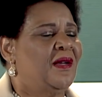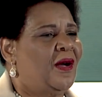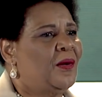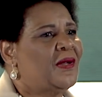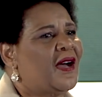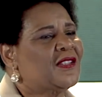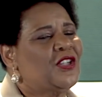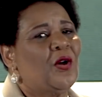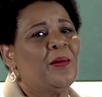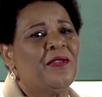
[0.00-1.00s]
on
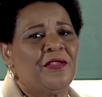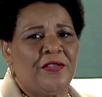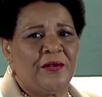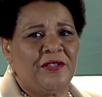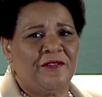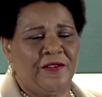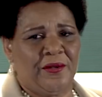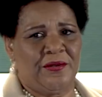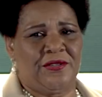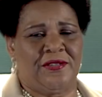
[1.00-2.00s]
October the
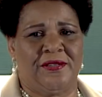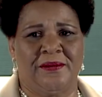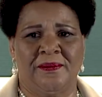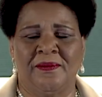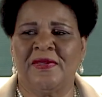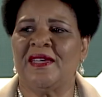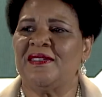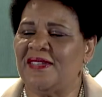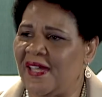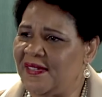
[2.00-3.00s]
31st,
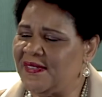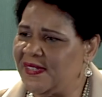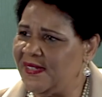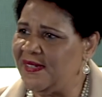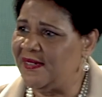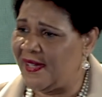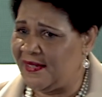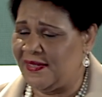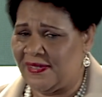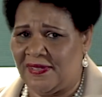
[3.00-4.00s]

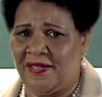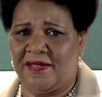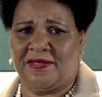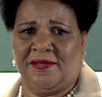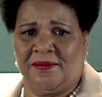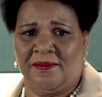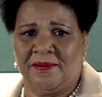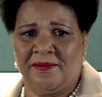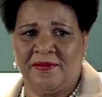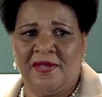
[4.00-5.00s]
1996,
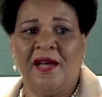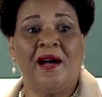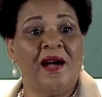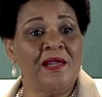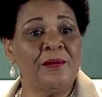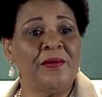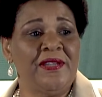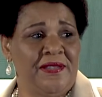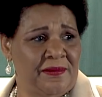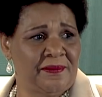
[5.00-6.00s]

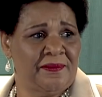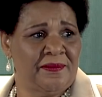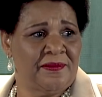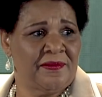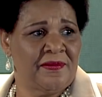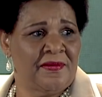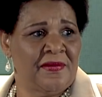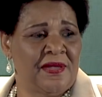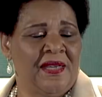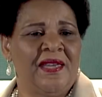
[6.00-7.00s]
Halloween.
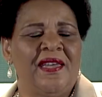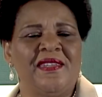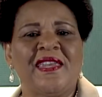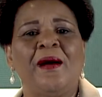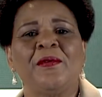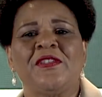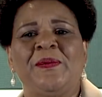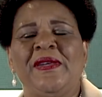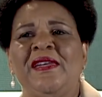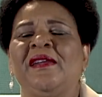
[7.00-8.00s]
As I was
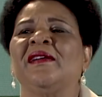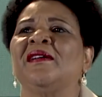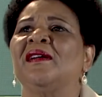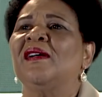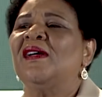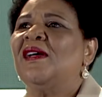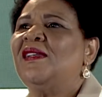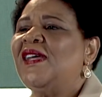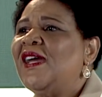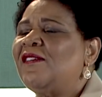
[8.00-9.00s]
being
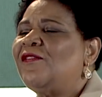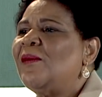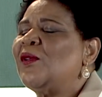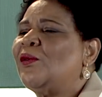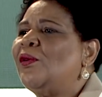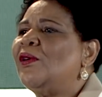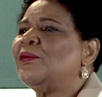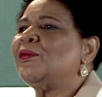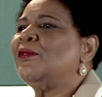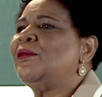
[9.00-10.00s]
led from the
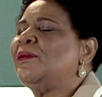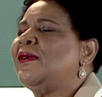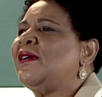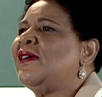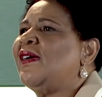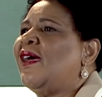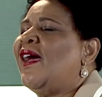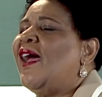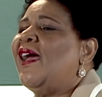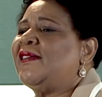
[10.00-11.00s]
courtroom,
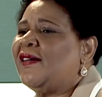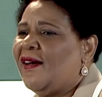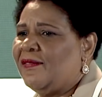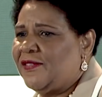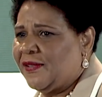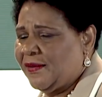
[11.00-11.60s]
handcuffed